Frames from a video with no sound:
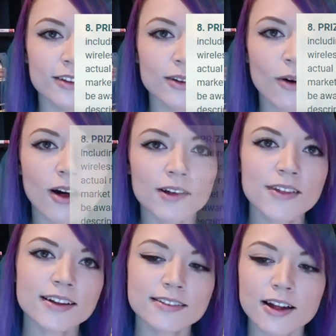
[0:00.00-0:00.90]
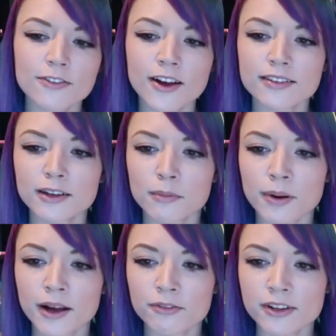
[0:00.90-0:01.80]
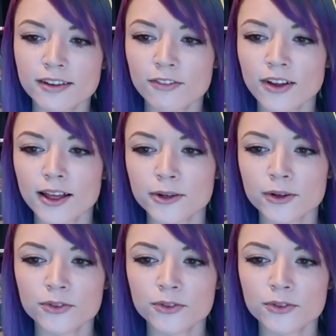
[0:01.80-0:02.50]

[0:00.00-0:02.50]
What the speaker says: So all of that stuff has a combined retail value